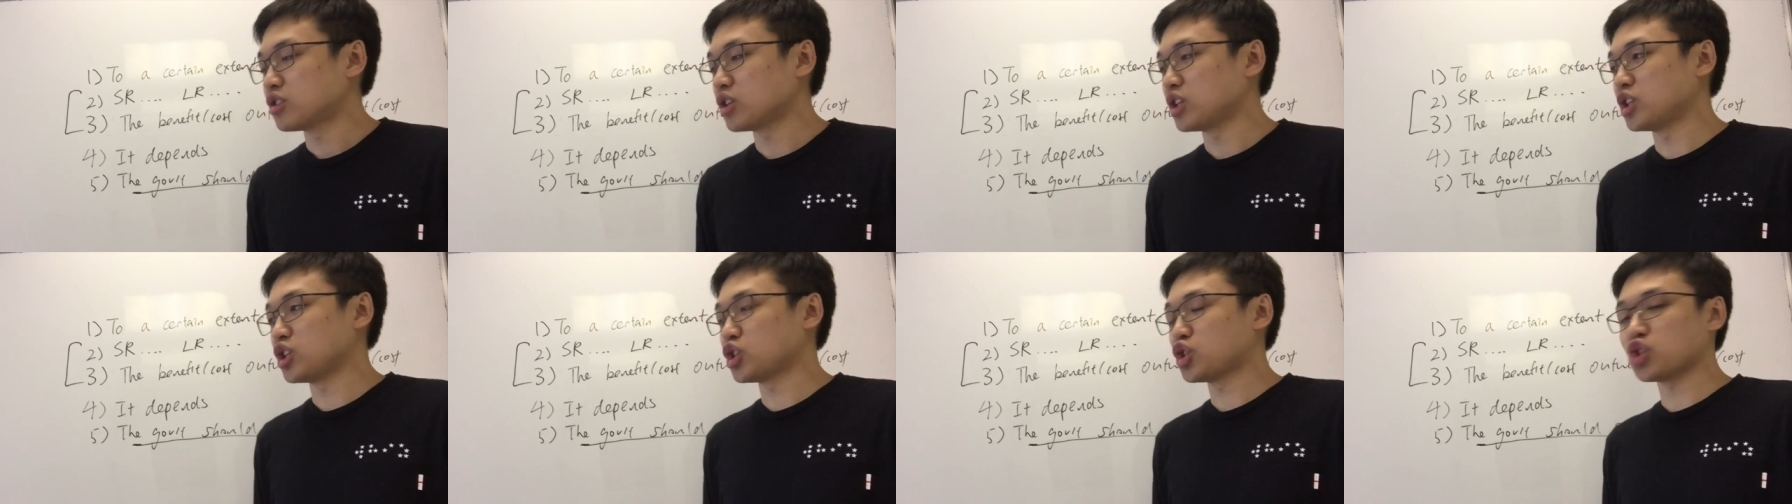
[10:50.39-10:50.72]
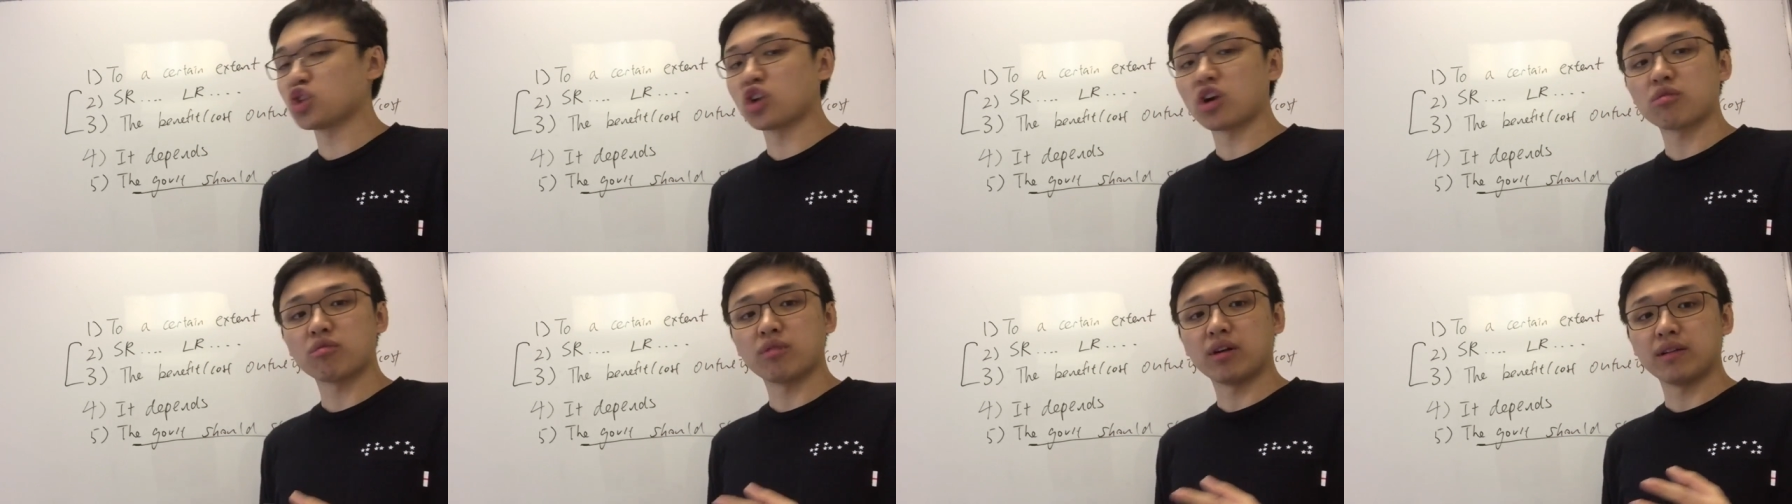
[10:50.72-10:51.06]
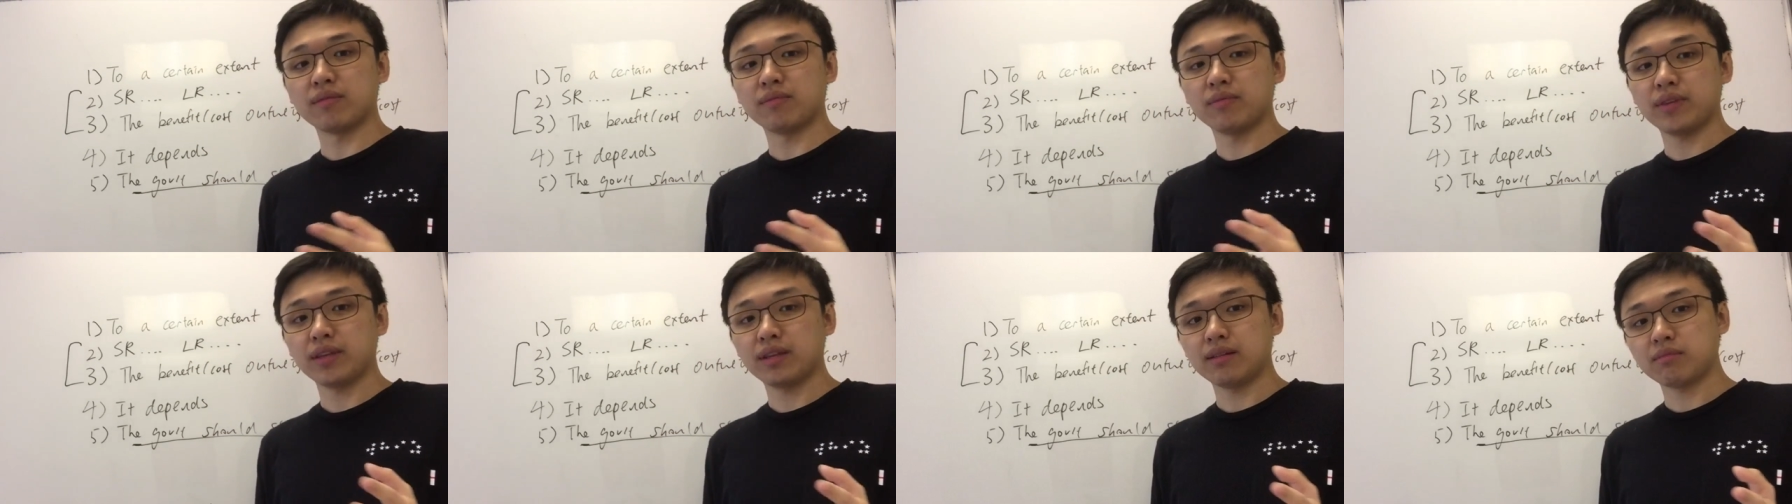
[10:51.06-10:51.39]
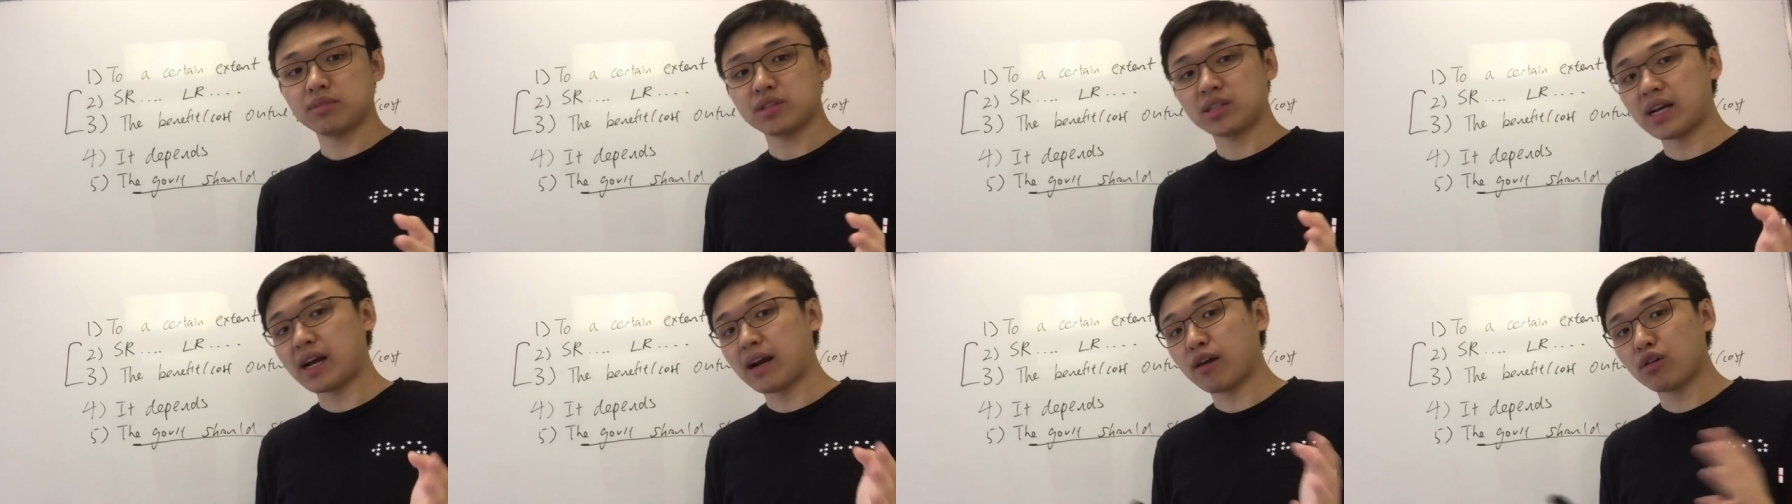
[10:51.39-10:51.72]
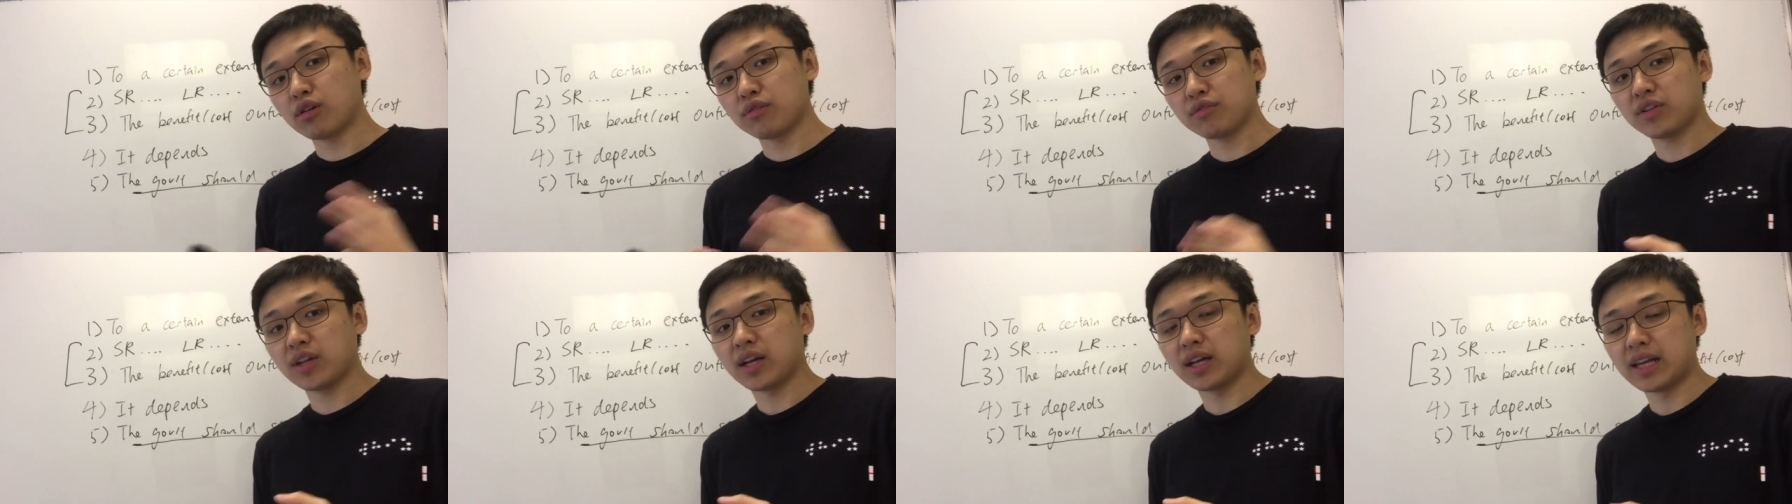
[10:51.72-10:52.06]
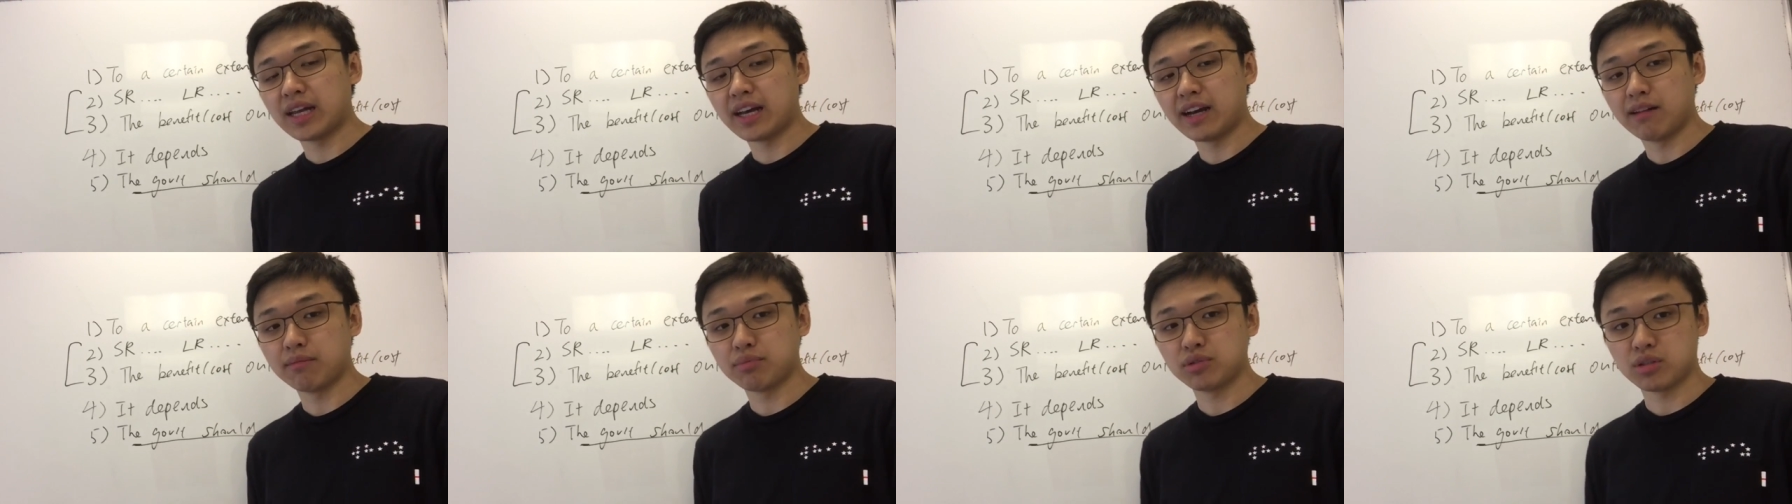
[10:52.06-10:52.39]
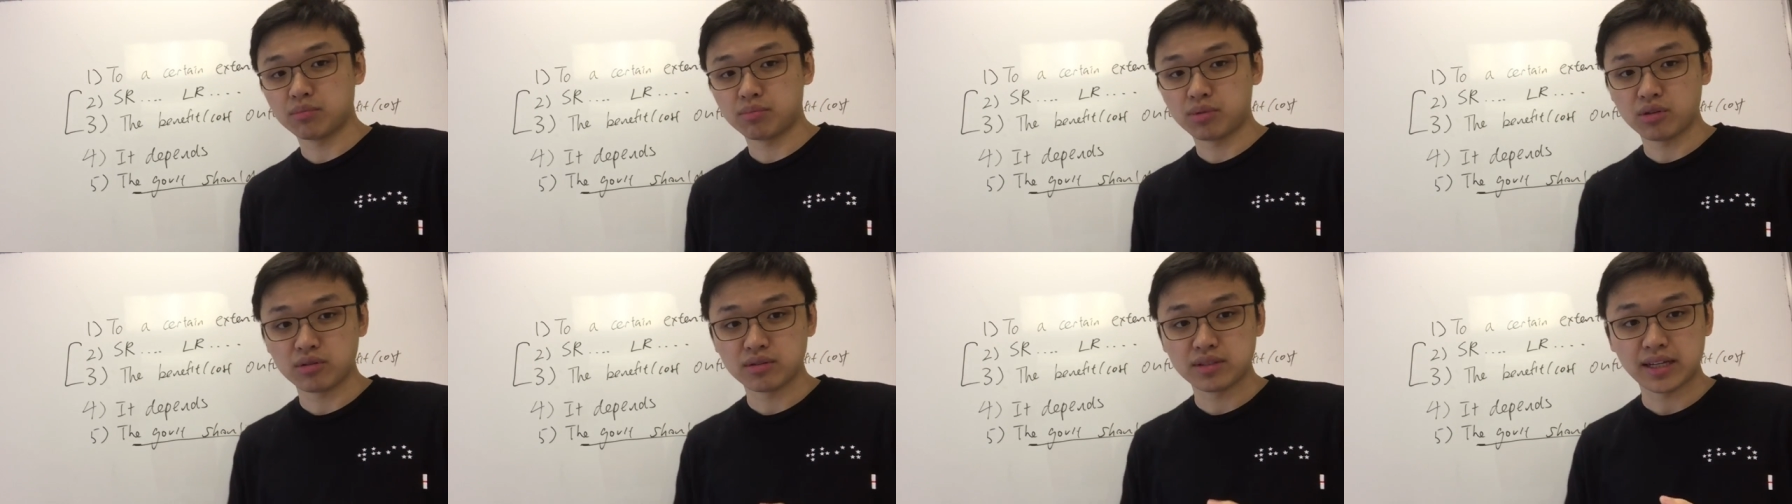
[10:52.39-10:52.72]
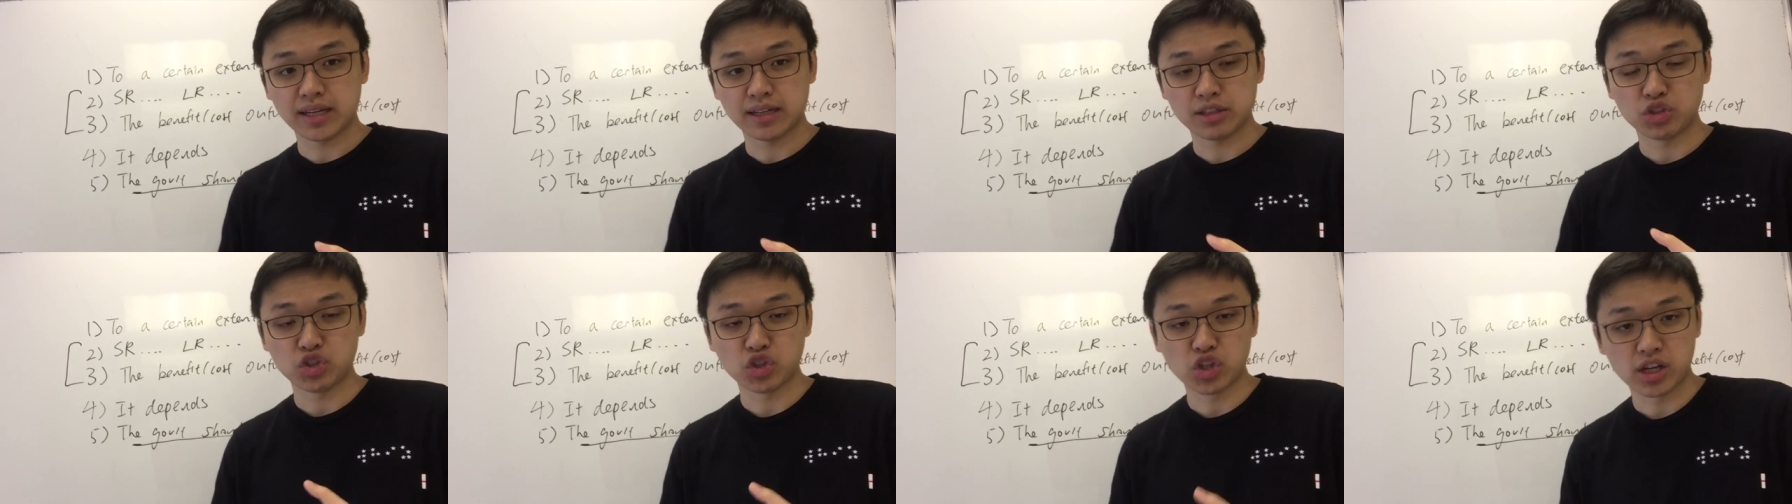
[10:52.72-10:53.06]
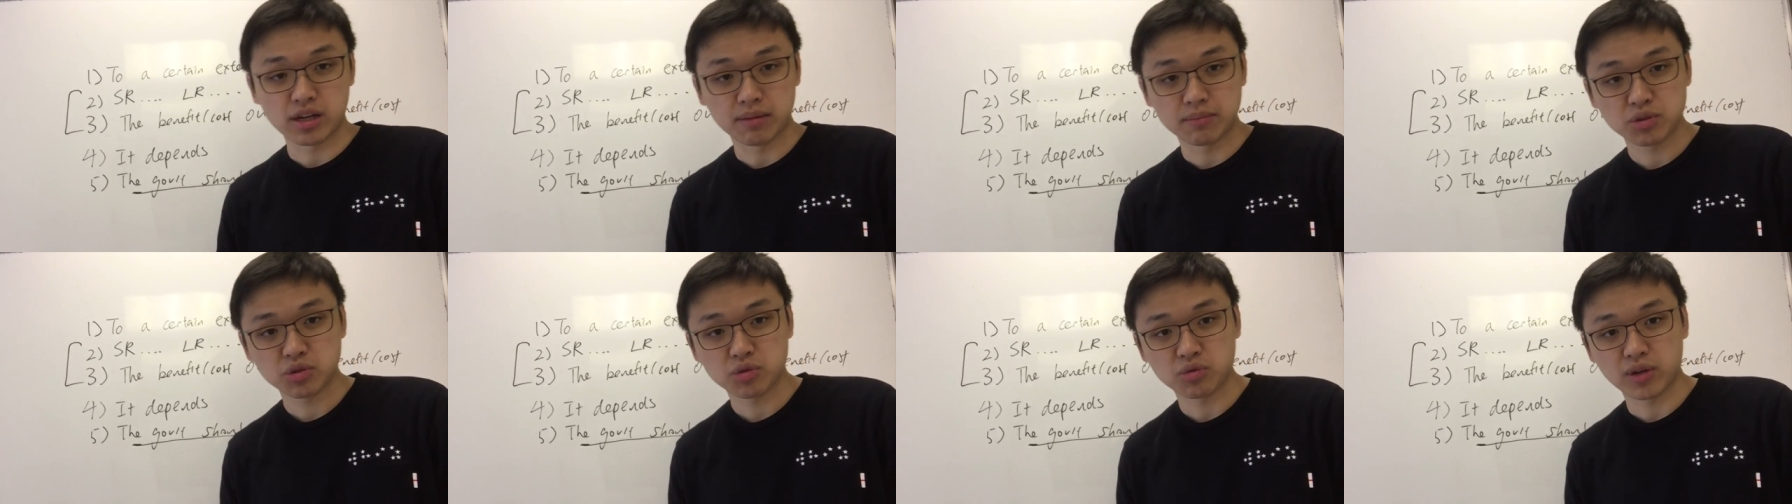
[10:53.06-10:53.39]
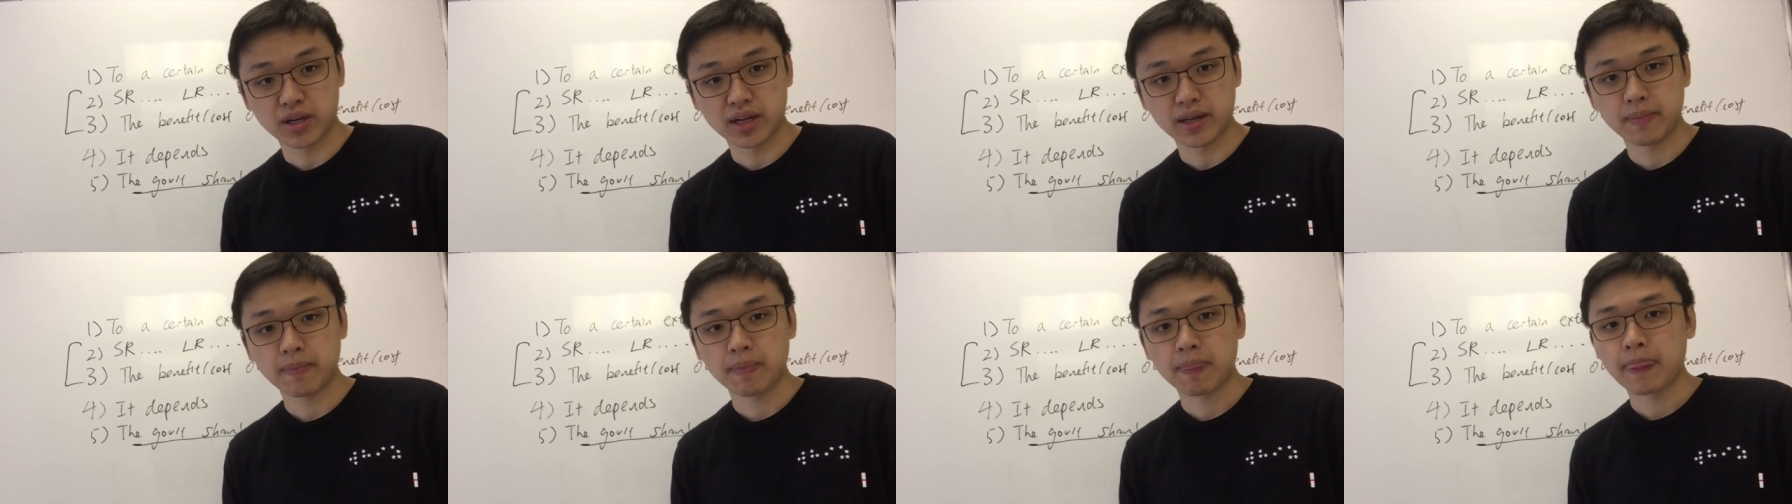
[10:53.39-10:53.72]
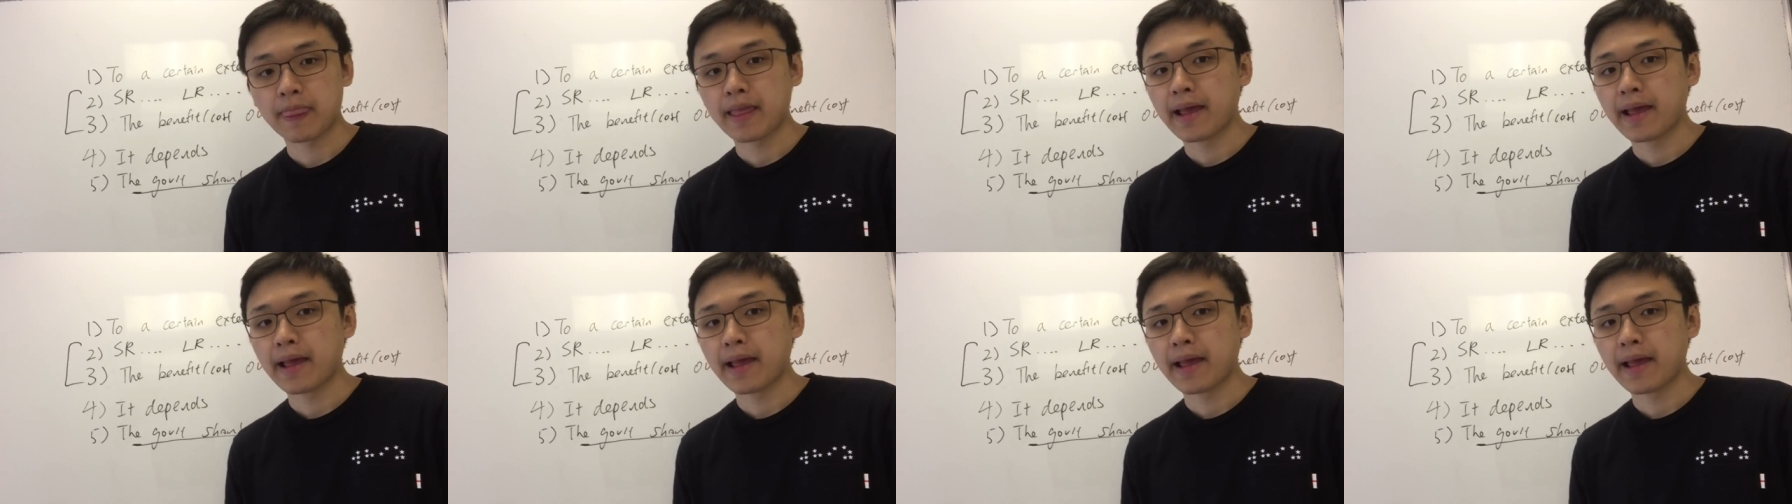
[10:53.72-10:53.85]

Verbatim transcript: in the short run, tariff can help to protect jobs, right?